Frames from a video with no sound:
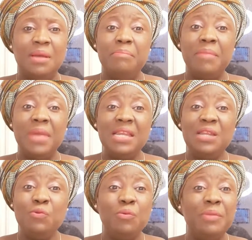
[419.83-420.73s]
Many
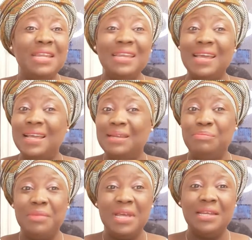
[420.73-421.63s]
women and
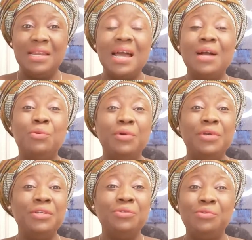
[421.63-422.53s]
men are
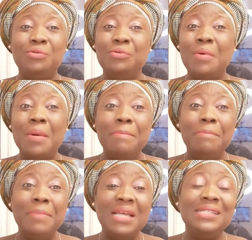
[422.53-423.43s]
going through
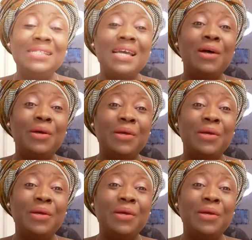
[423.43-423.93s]
mental